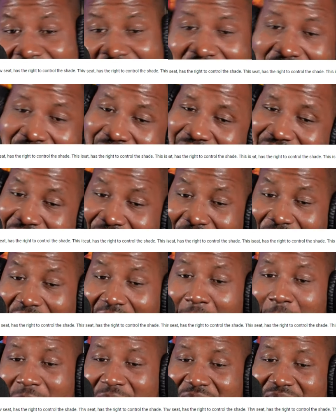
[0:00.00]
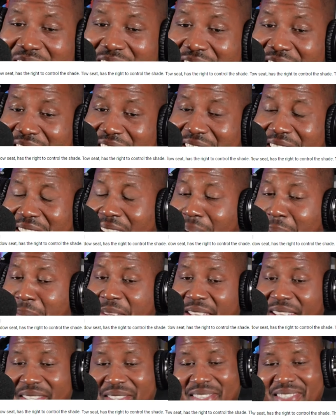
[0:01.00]
is just common sense and
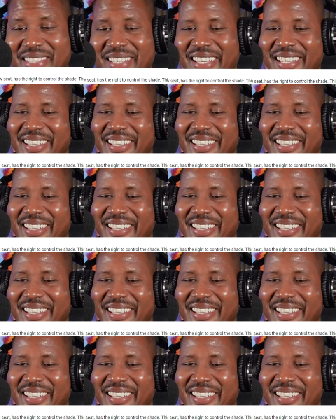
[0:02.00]
obvious.